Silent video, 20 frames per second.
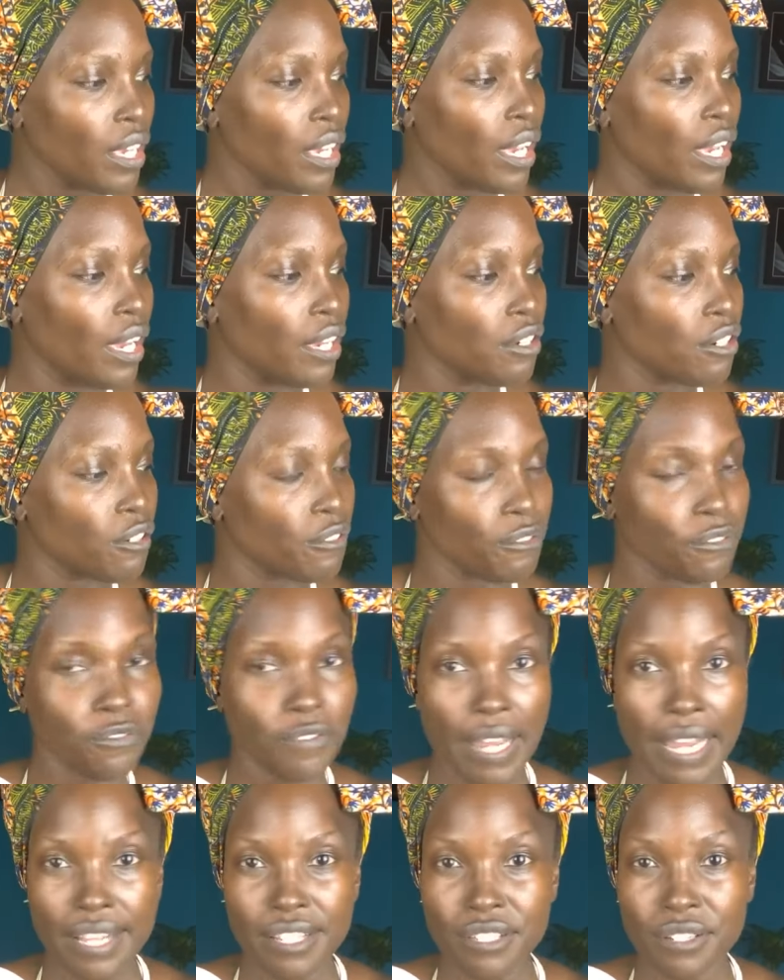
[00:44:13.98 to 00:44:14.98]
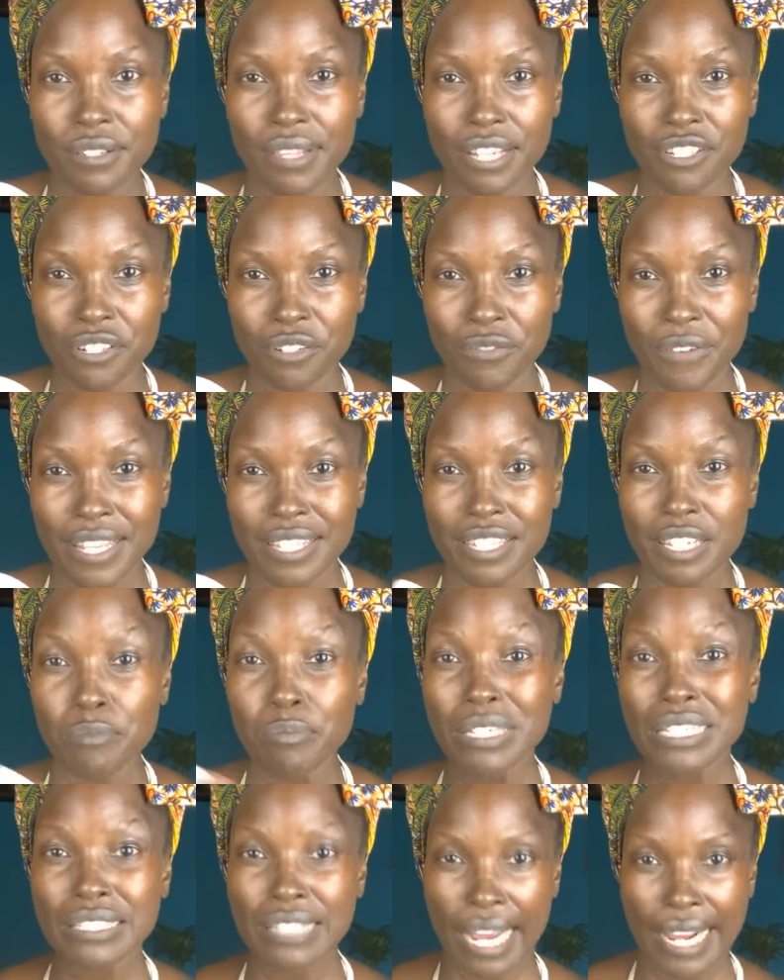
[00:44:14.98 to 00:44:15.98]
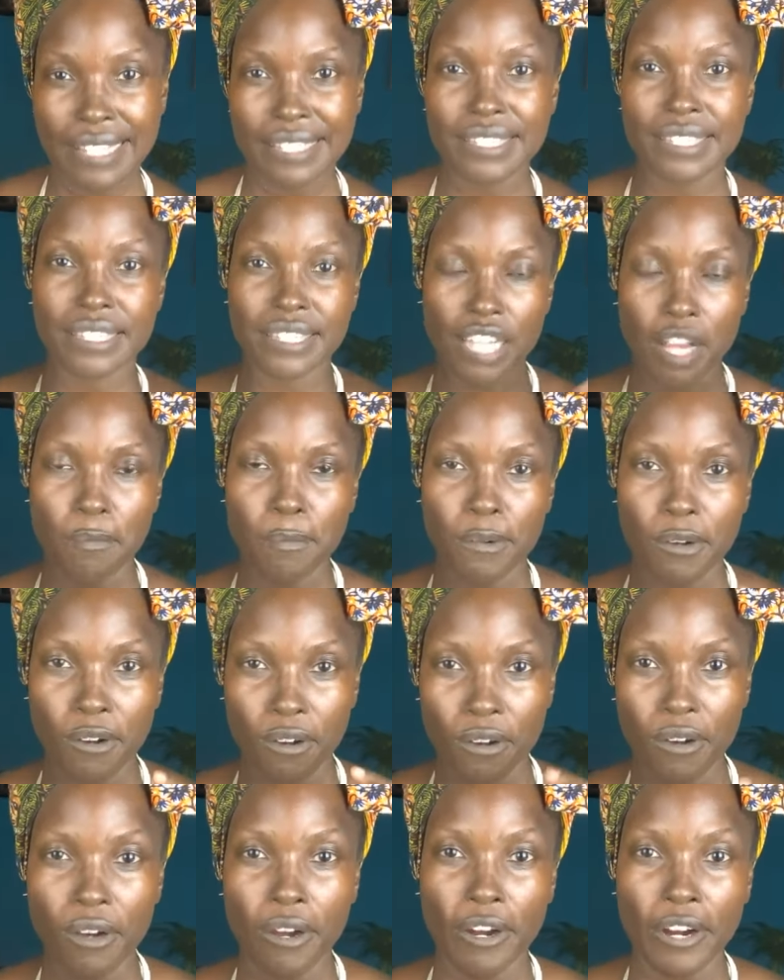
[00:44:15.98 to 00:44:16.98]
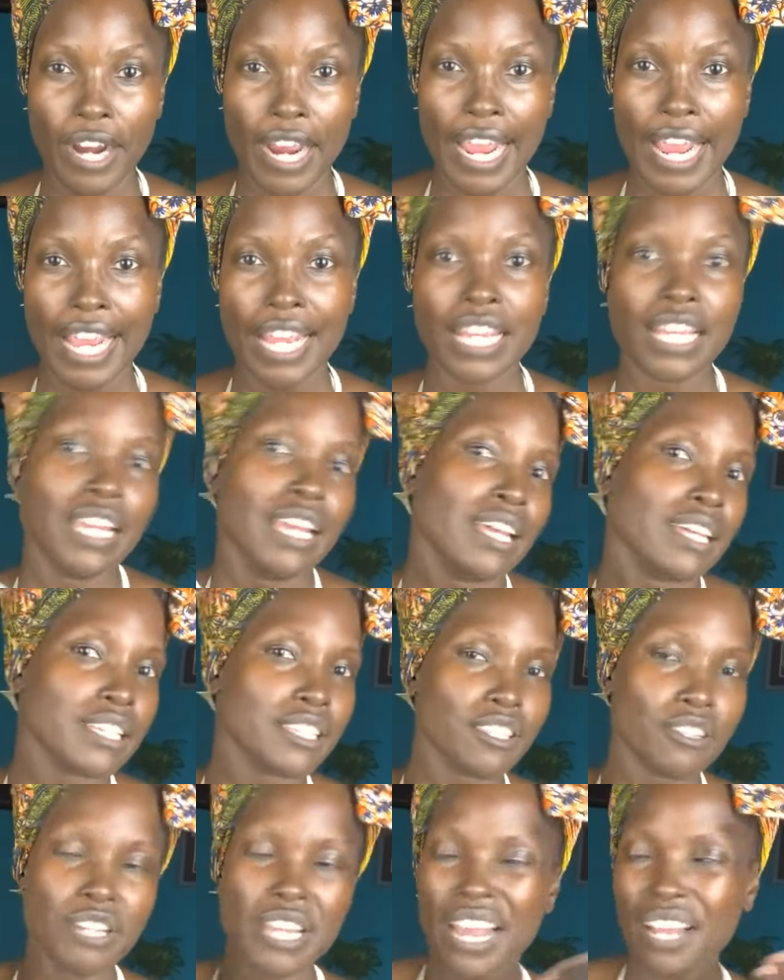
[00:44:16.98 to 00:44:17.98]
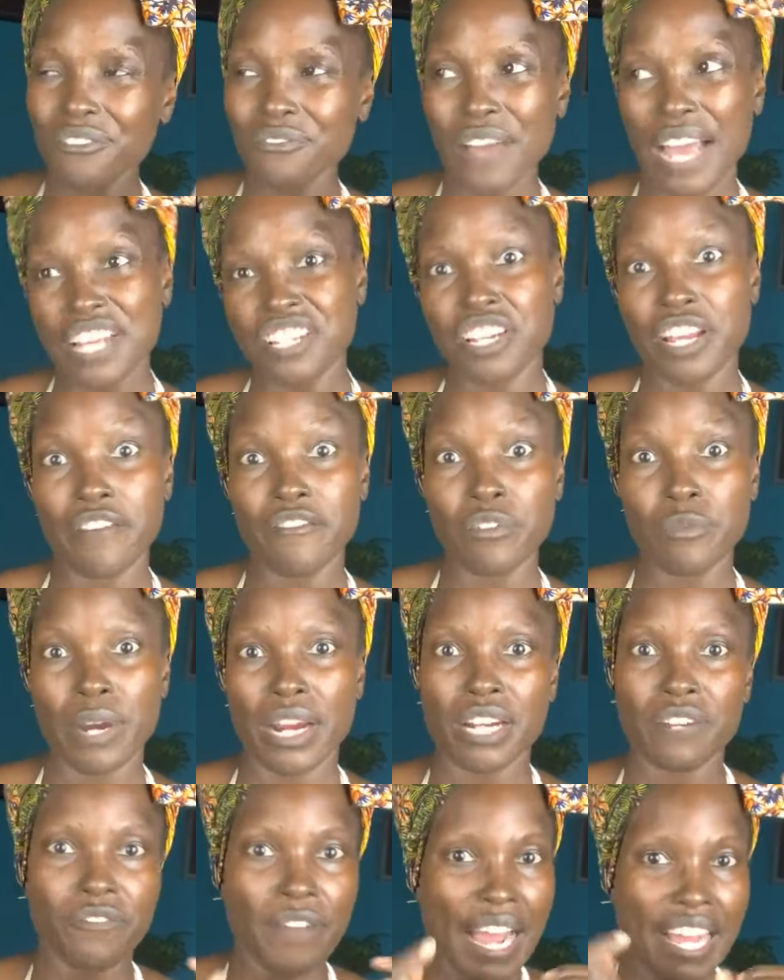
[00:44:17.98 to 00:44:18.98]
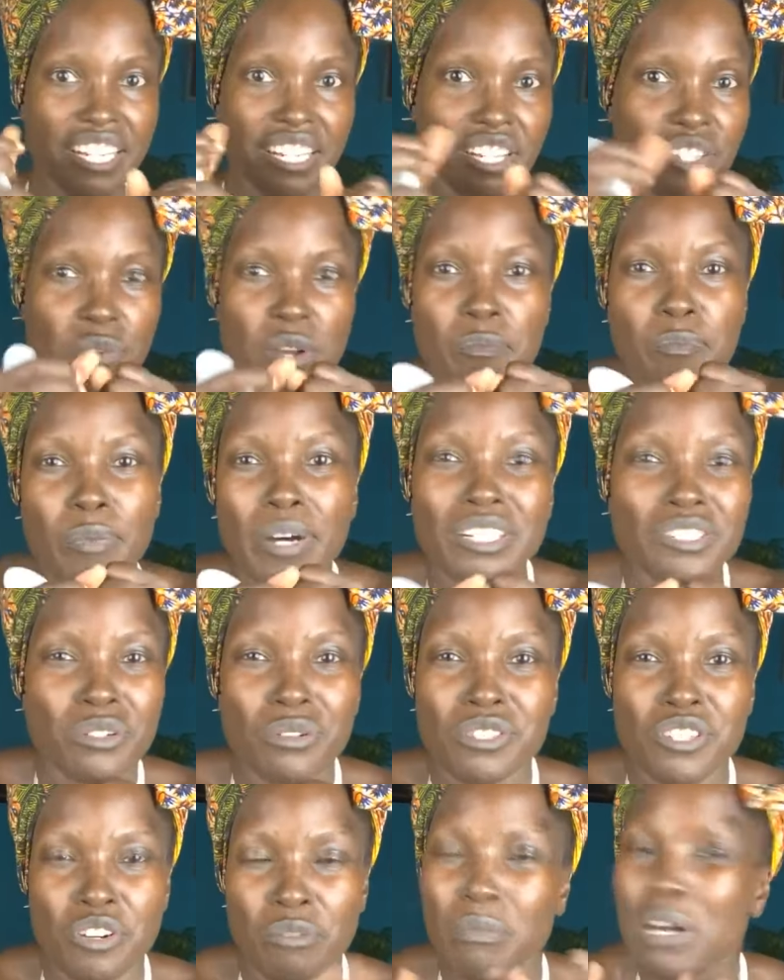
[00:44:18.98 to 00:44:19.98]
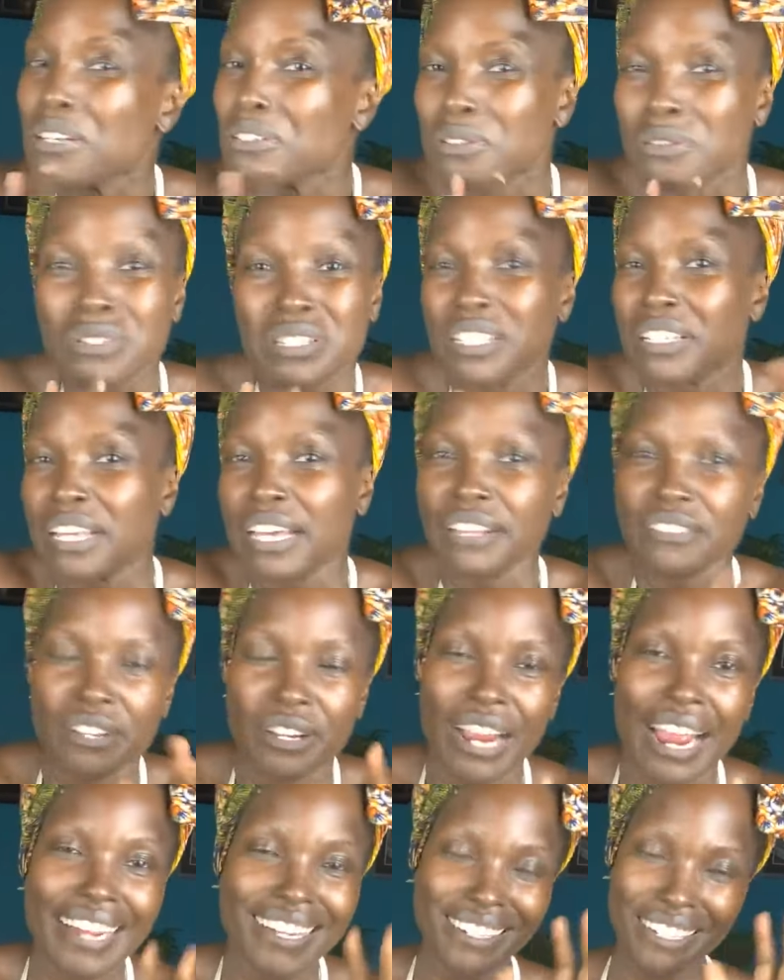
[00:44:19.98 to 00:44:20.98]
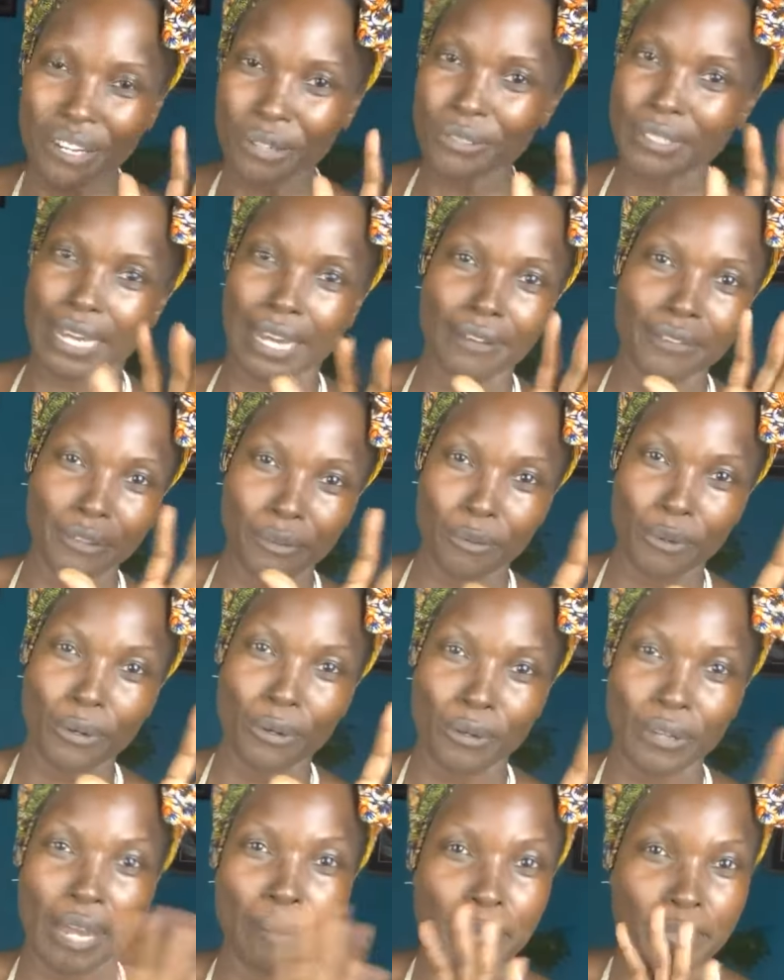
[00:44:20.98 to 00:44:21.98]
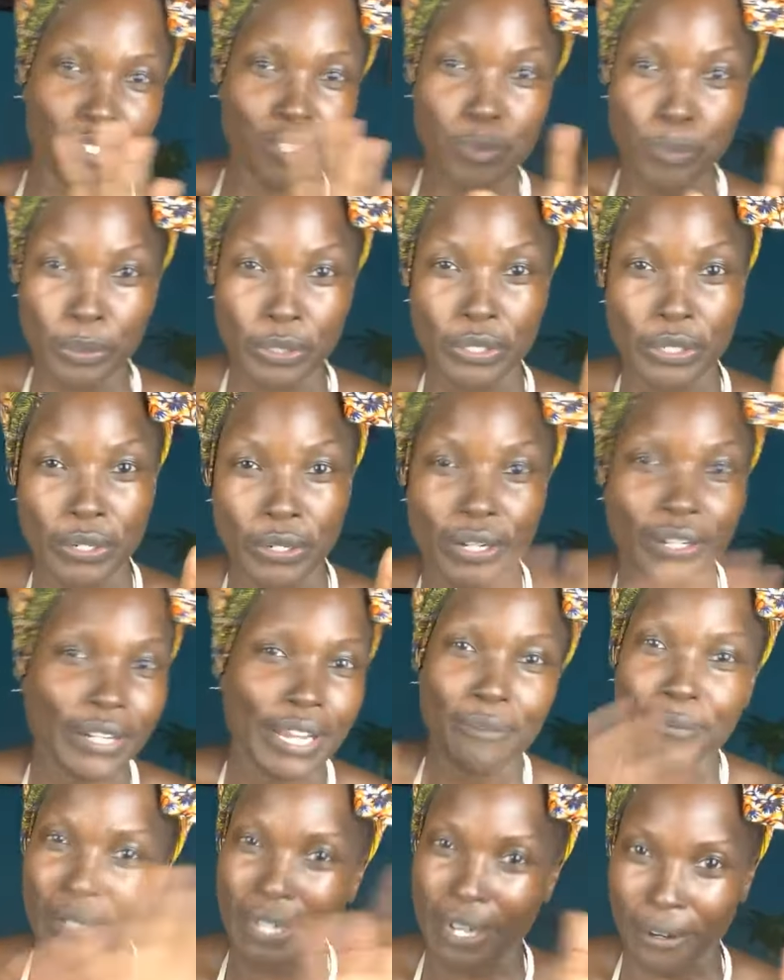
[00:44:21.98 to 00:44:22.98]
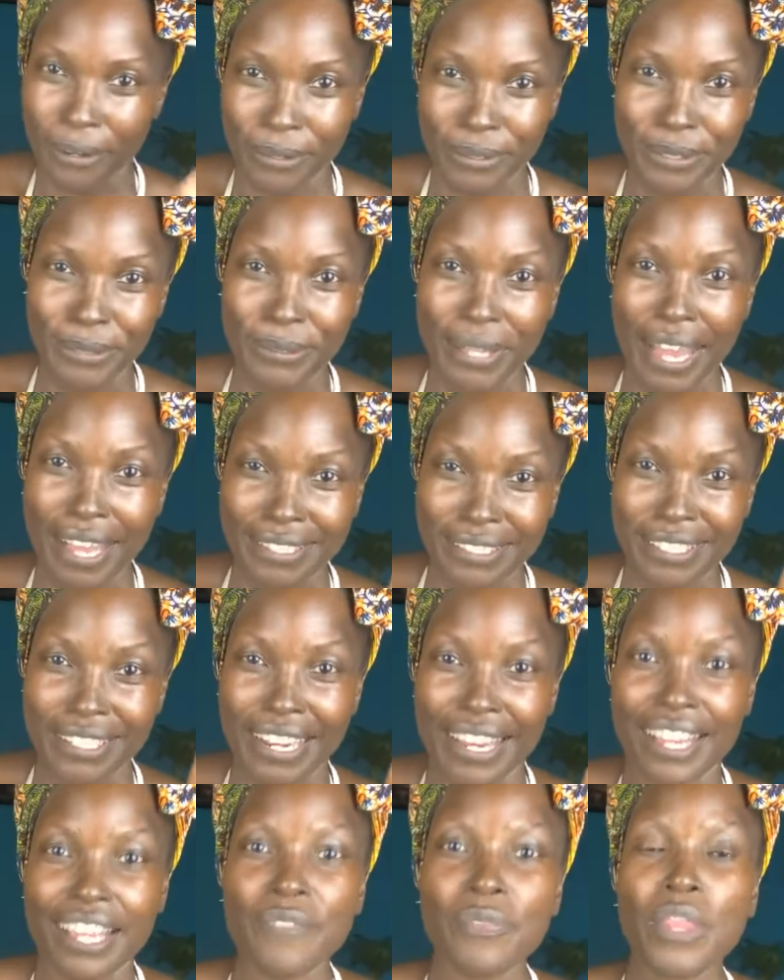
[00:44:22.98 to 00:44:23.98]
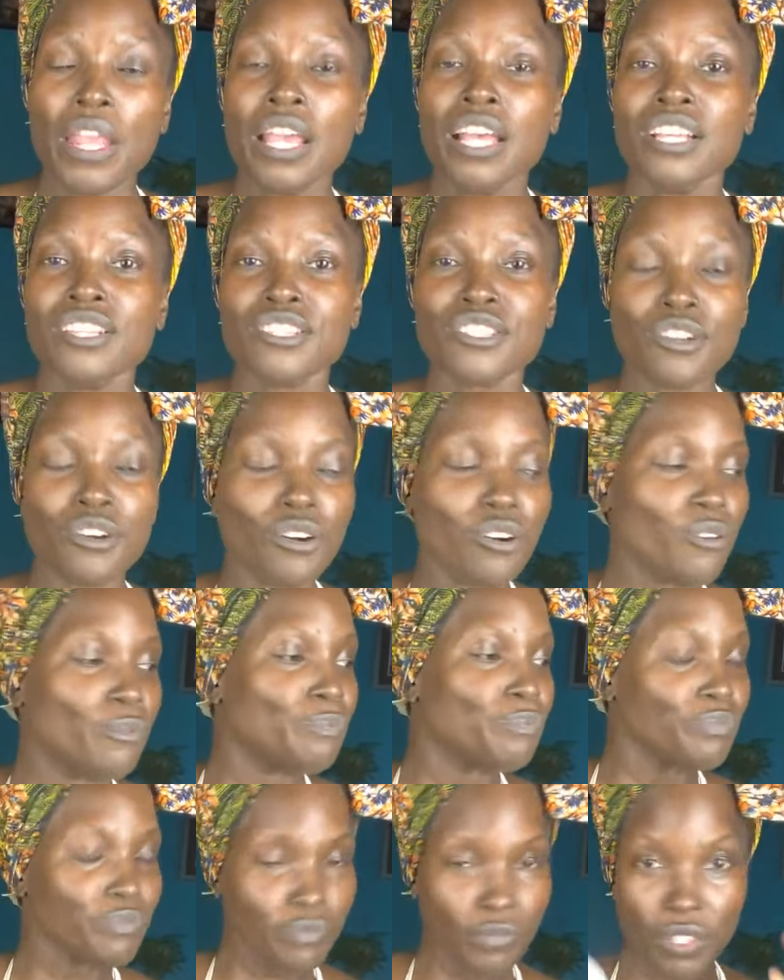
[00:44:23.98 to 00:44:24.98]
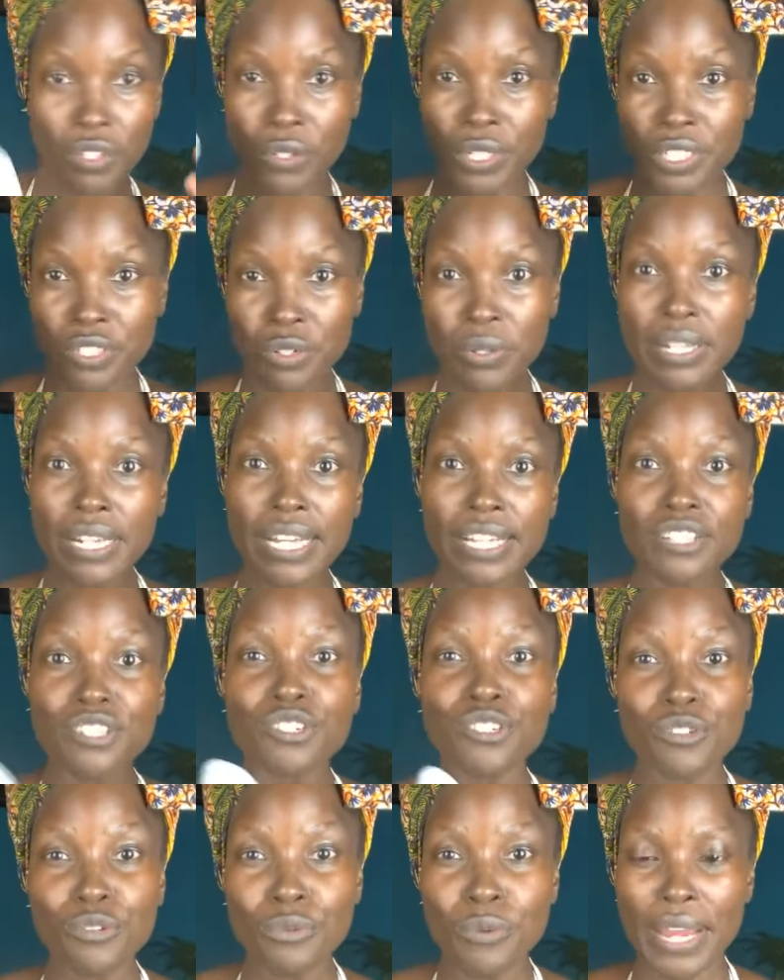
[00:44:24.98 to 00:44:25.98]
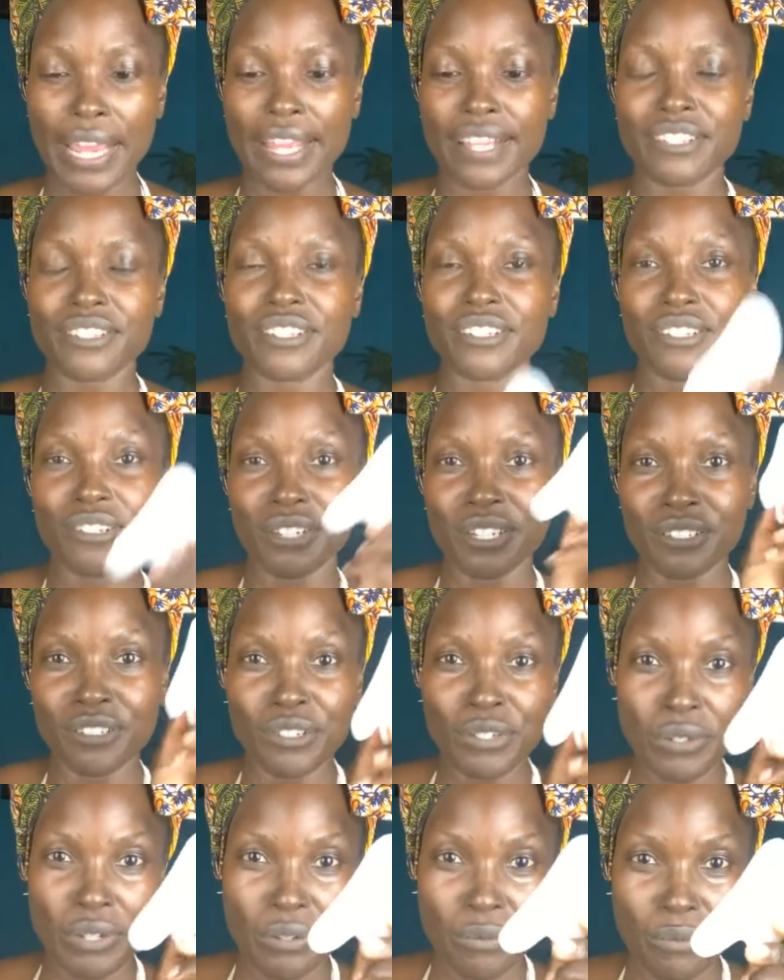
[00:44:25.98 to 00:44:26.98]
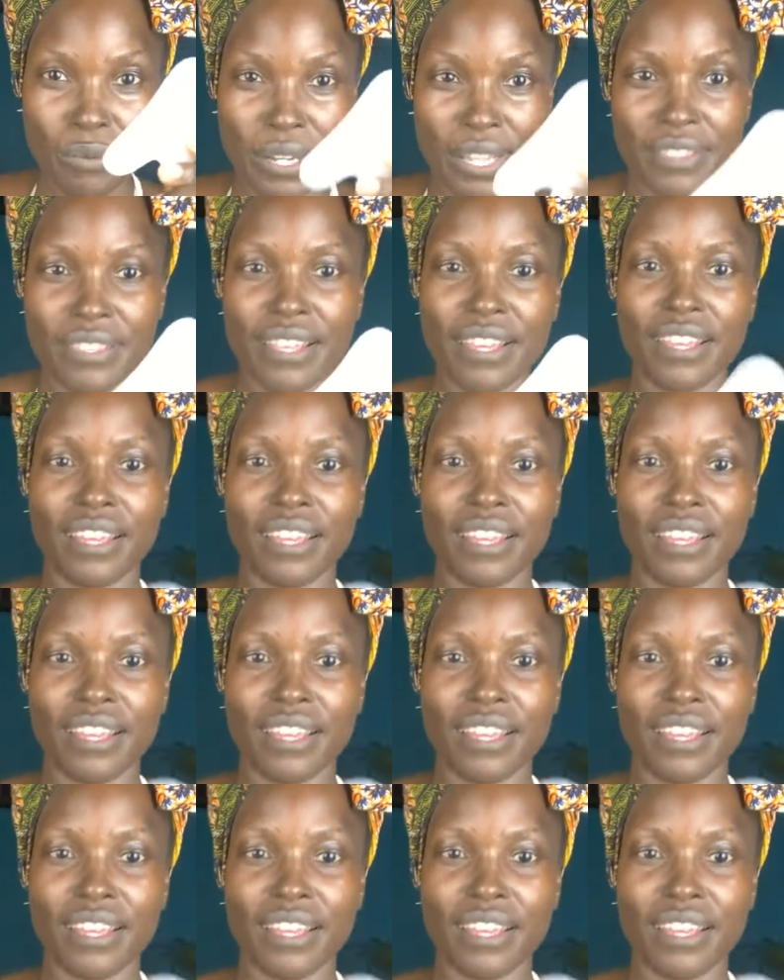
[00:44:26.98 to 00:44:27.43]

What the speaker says: in your face so that your face can be nice and supple, all right? And so you have fascia everywhere. Fascia is what bundles your muscles together. I could go down the road. I'm super nerd. Okay, we're not gonna do that today. So you could do it in 2 ways. You can do it with